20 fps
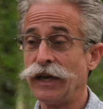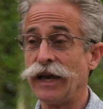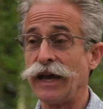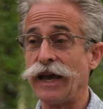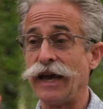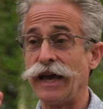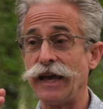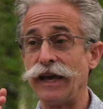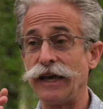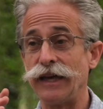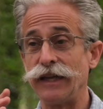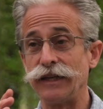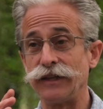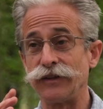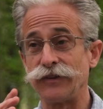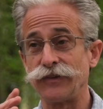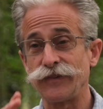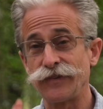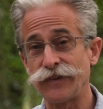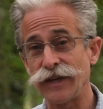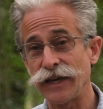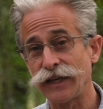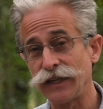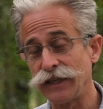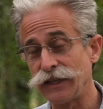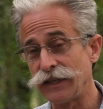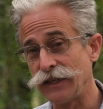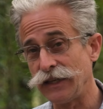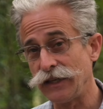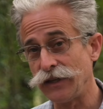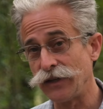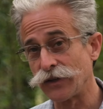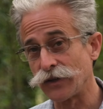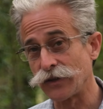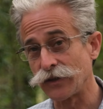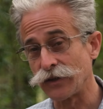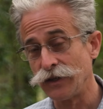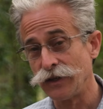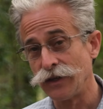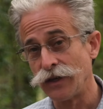And second
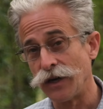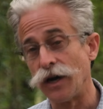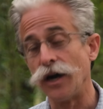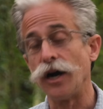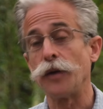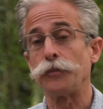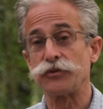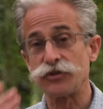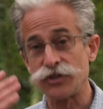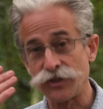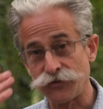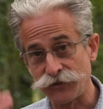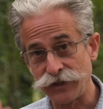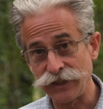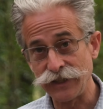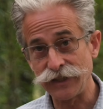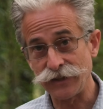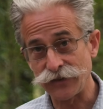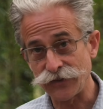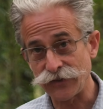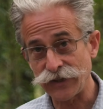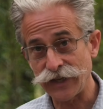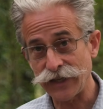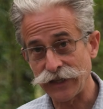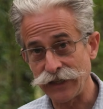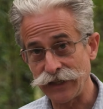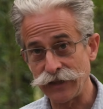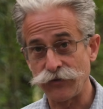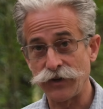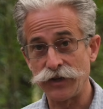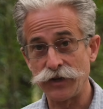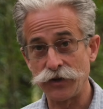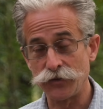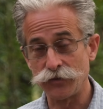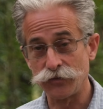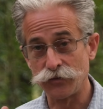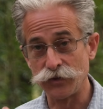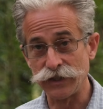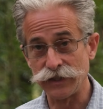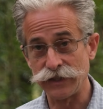gear, upshifting into second, if I don't
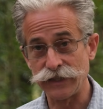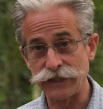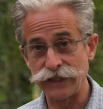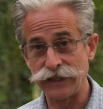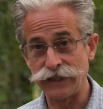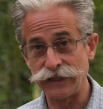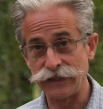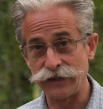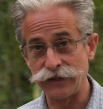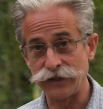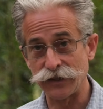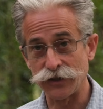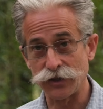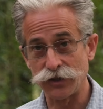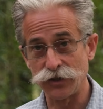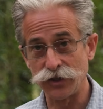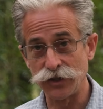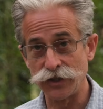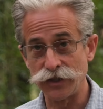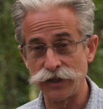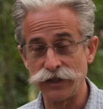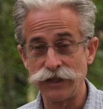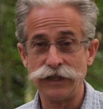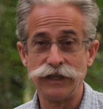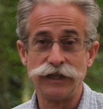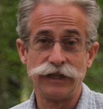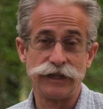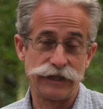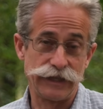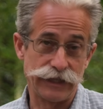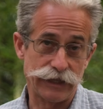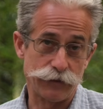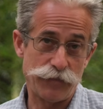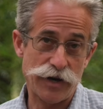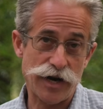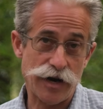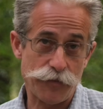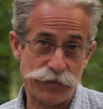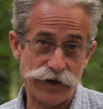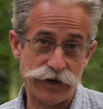really get it in there good, it'll
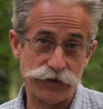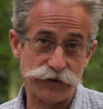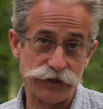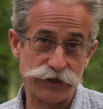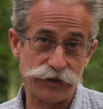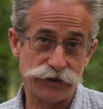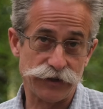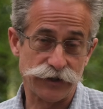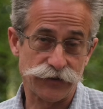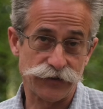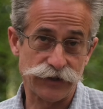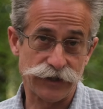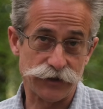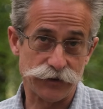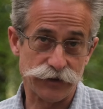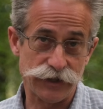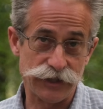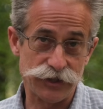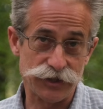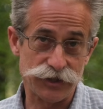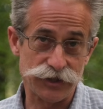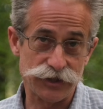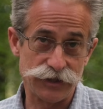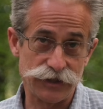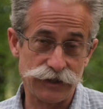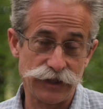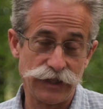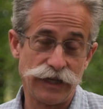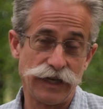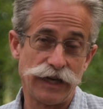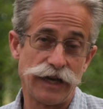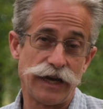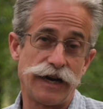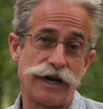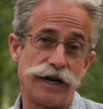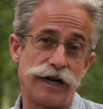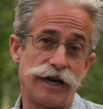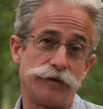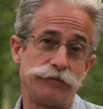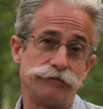pop out under acceleration.
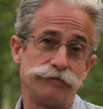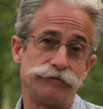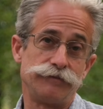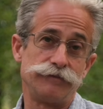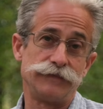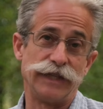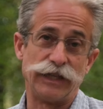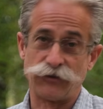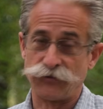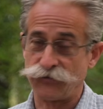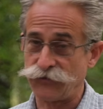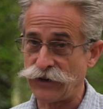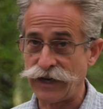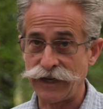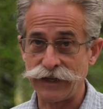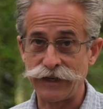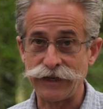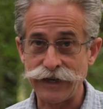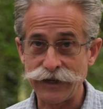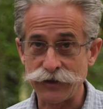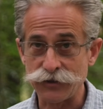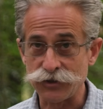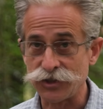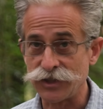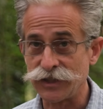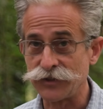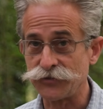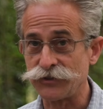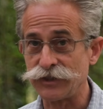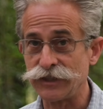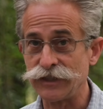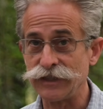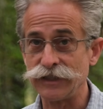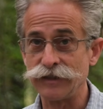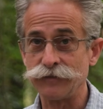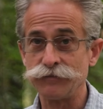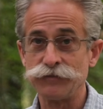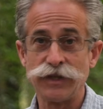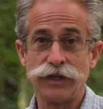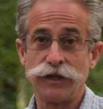It's fine
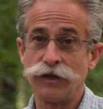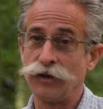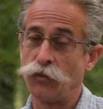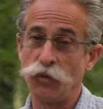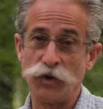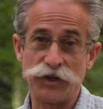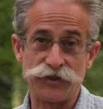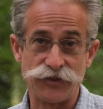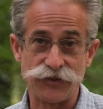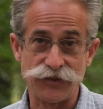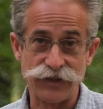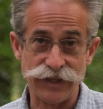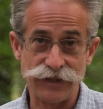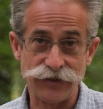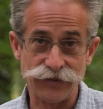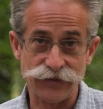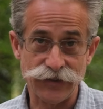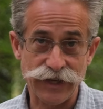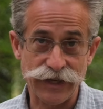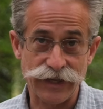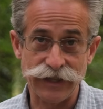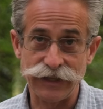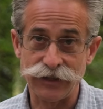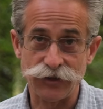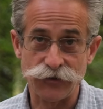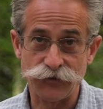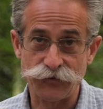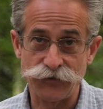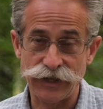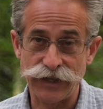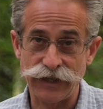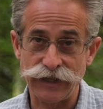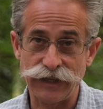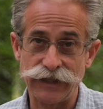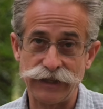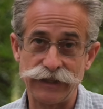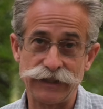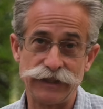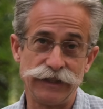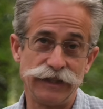downshifting. Once it's in second, it's
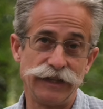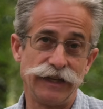fine.